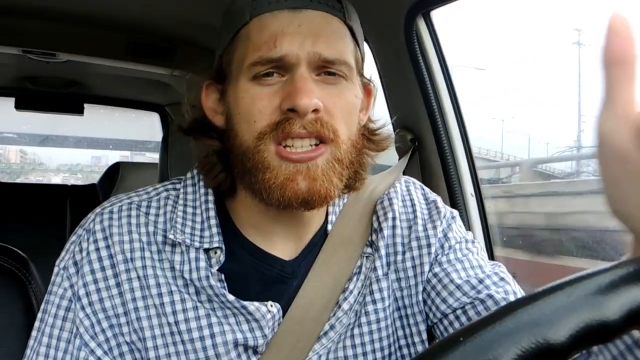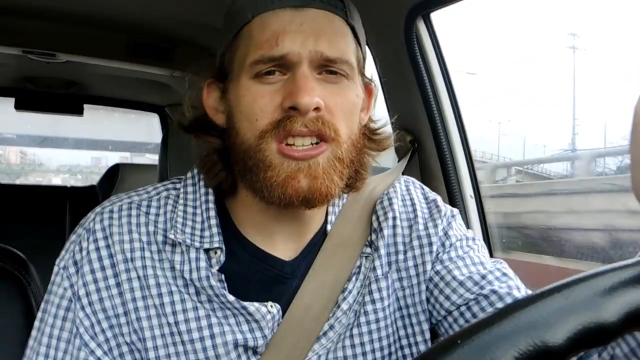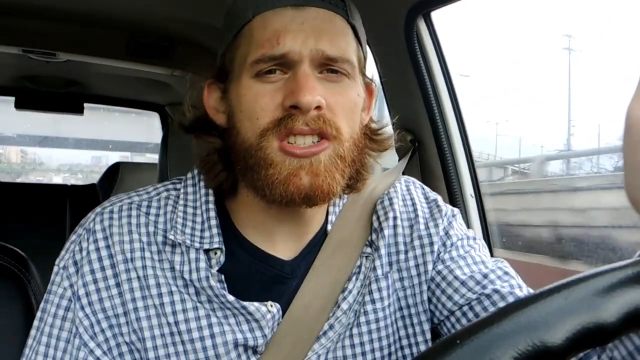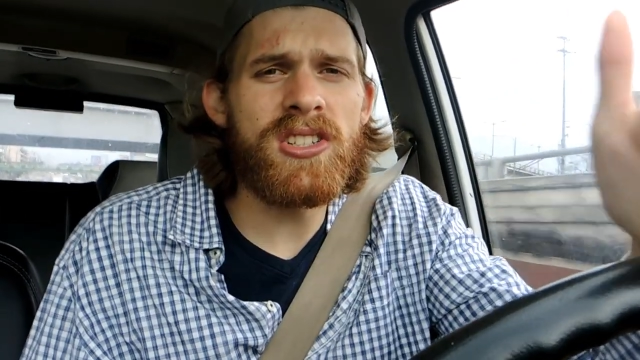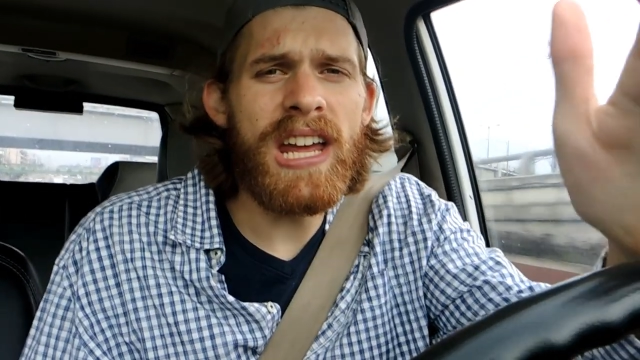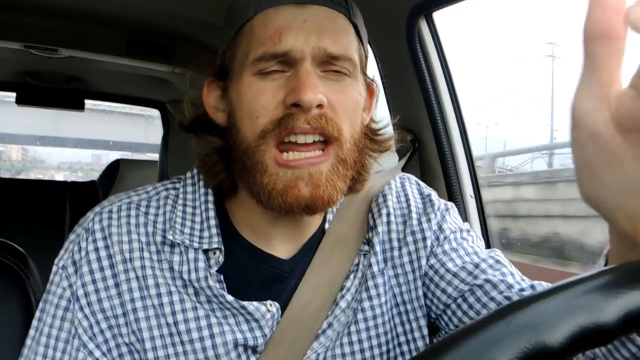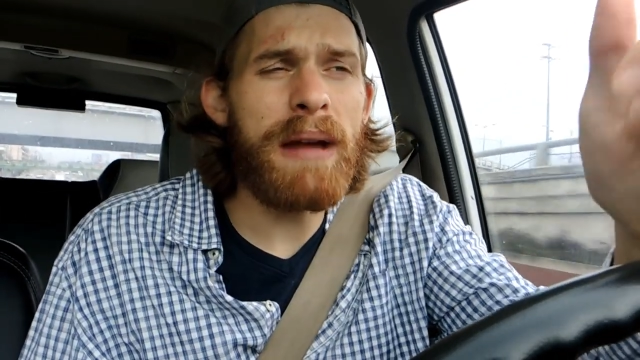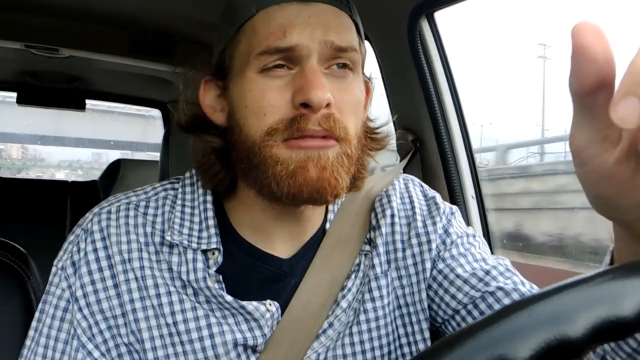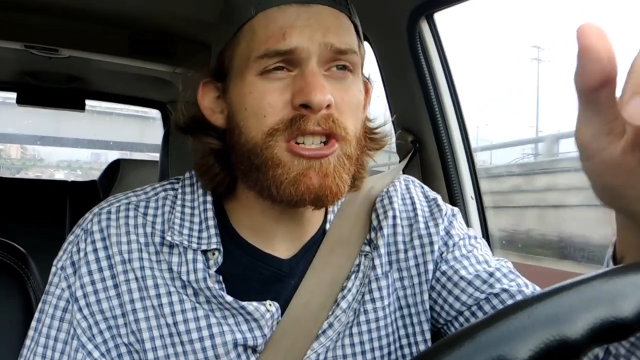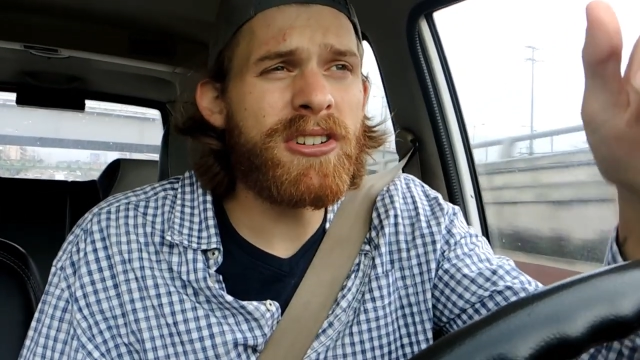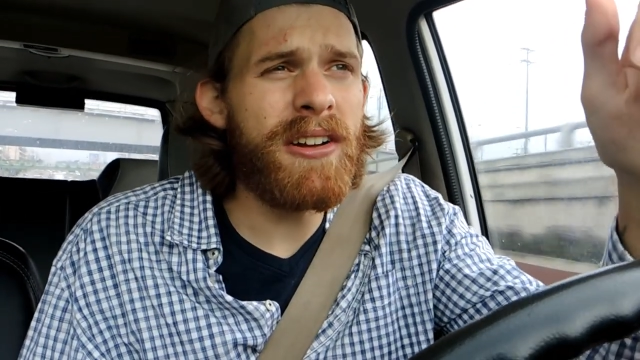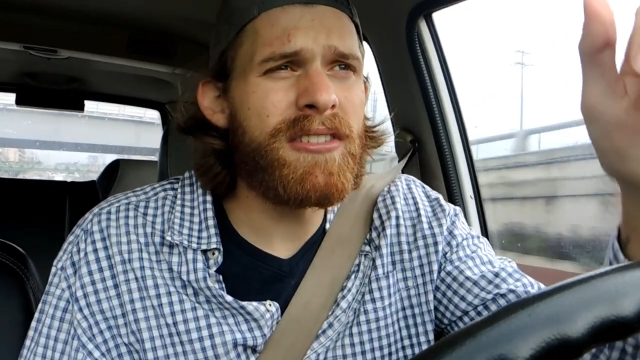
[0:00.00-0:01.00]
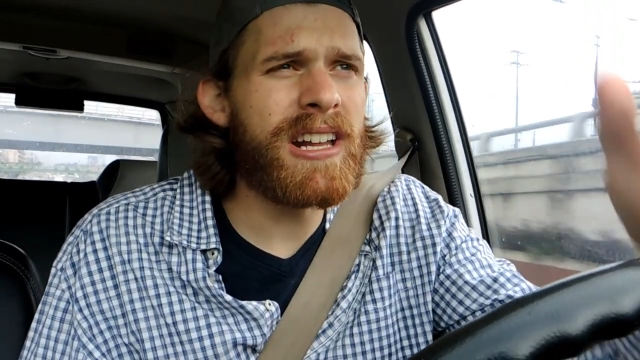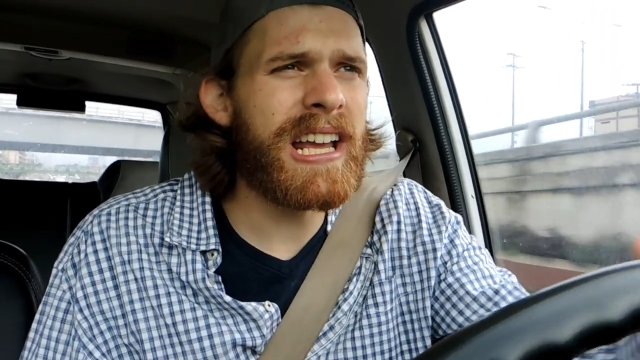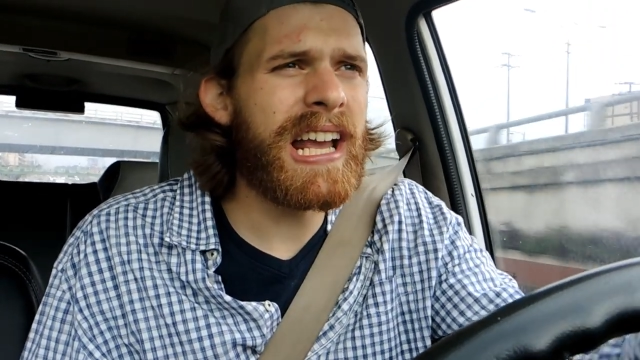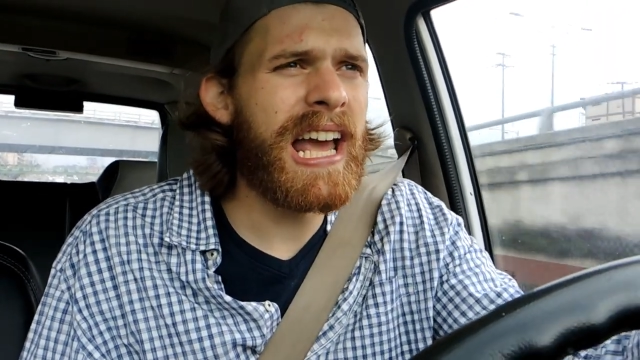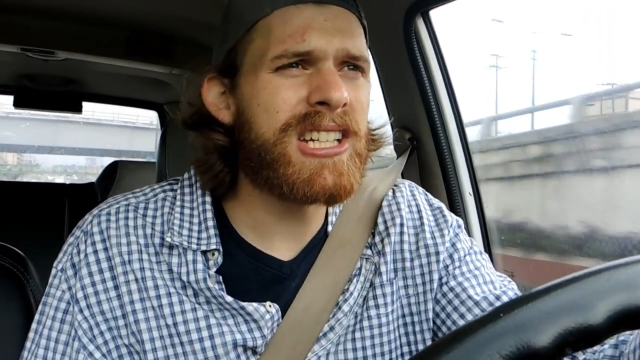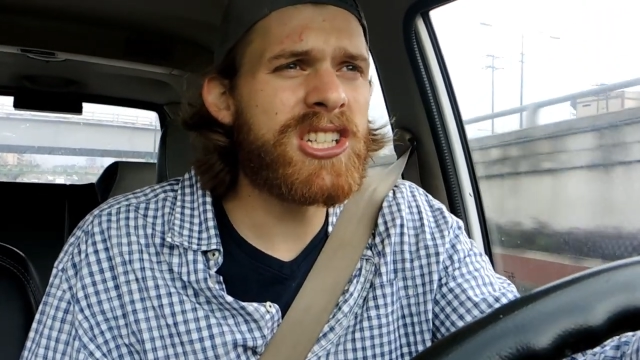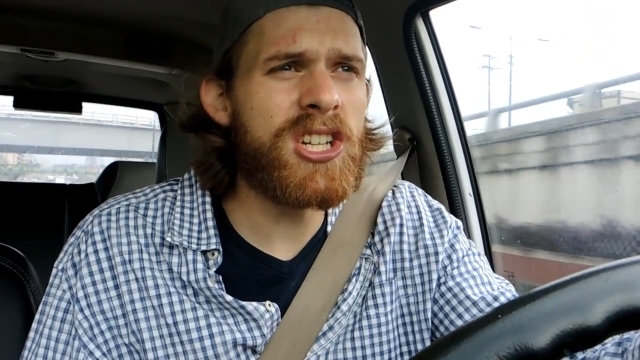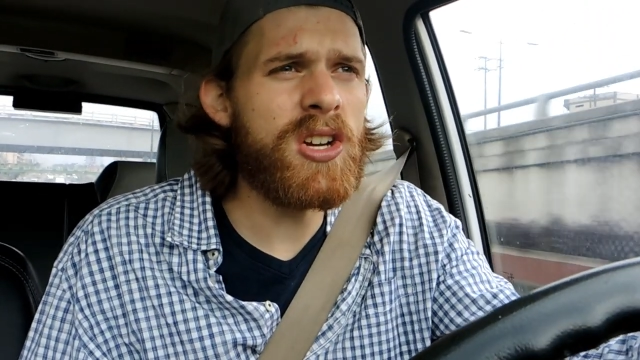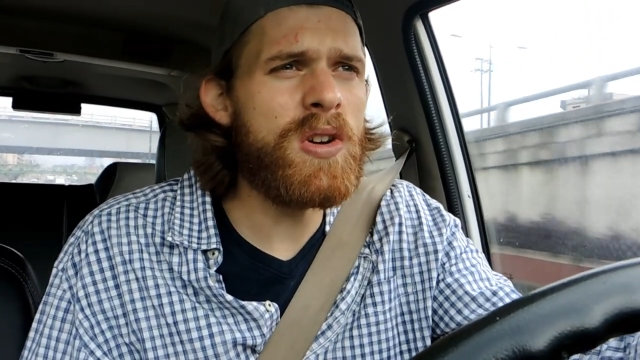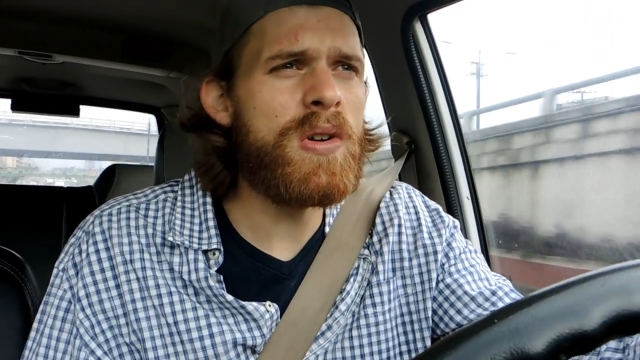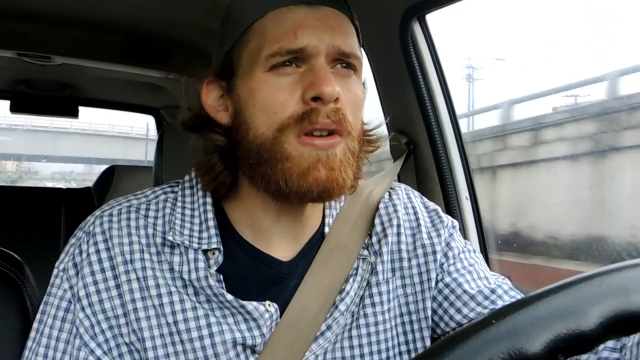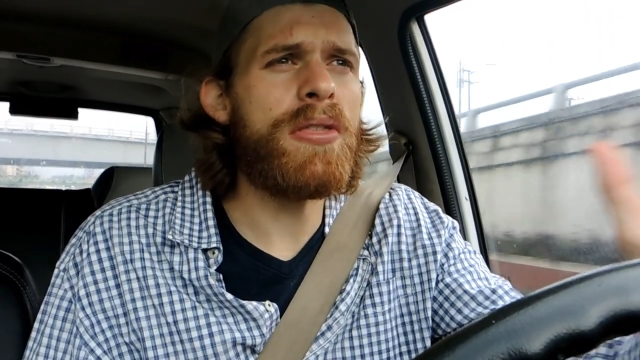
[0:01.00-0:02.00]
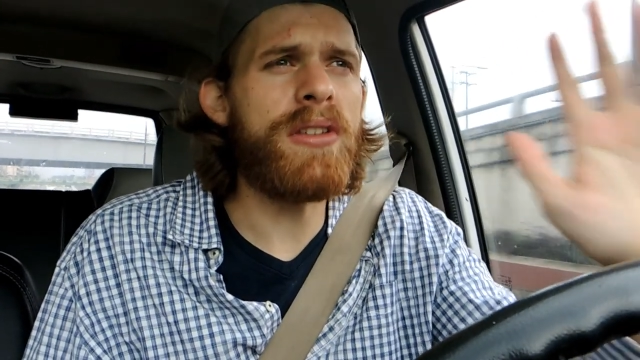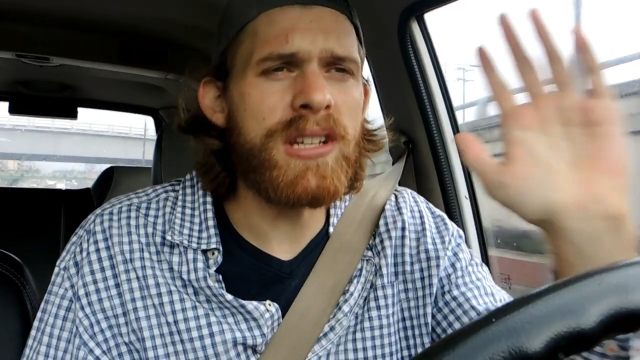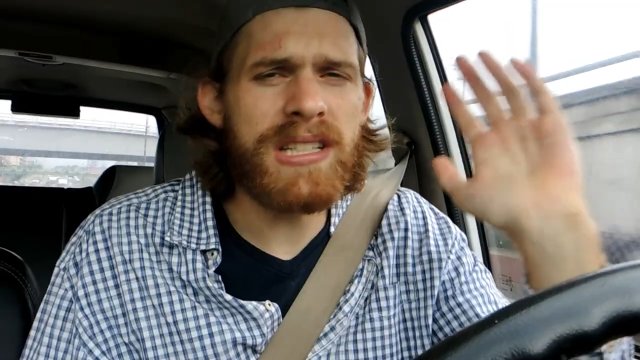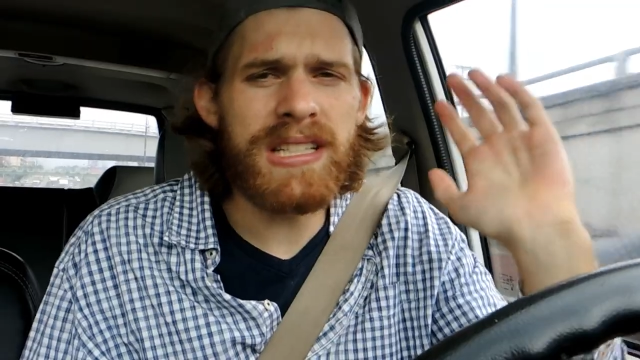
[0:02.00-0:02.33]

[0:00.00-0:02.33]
So today I'm traveling again to the